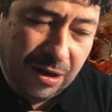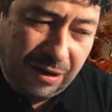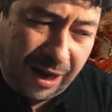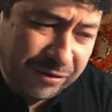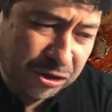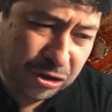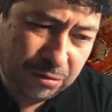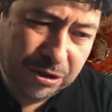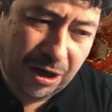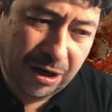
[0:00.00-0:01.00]
lava
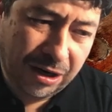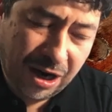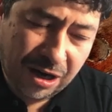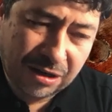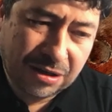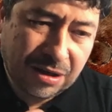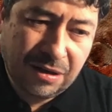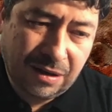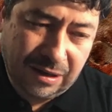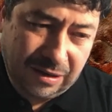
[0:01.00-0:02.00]
tubes are not
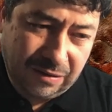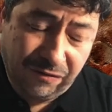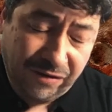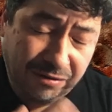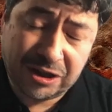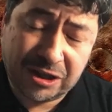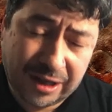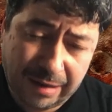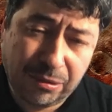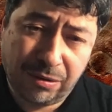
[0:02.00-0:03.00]
very
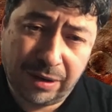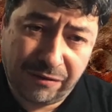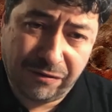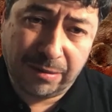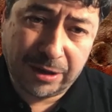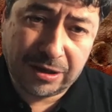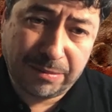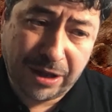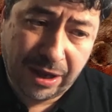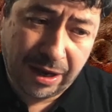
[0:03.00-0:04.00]
stable environments. I
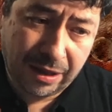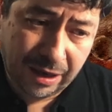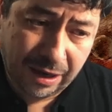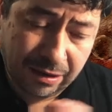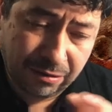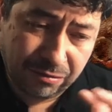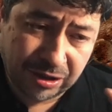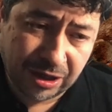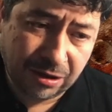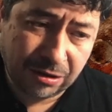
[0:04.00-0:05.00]
mean, they are the
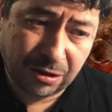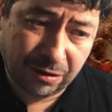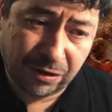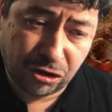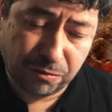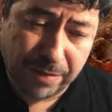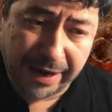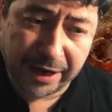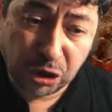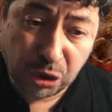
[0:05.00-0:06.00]
result of the
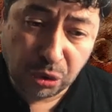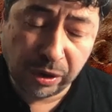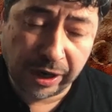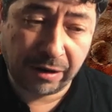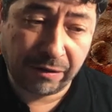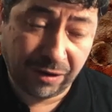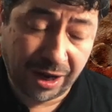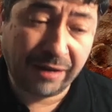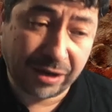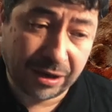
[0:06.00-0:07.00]
dramatic cooling of
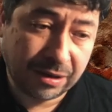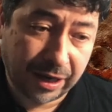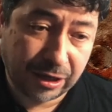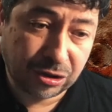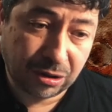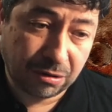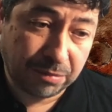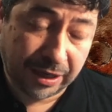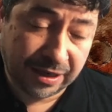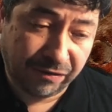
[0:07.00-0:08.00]
lava. And so
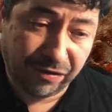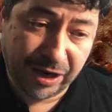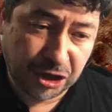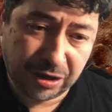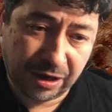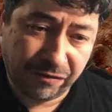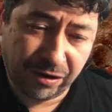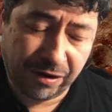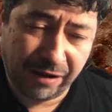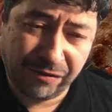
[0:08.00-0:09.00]
by definition, they're
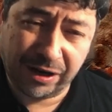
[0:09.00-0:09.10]
very heavily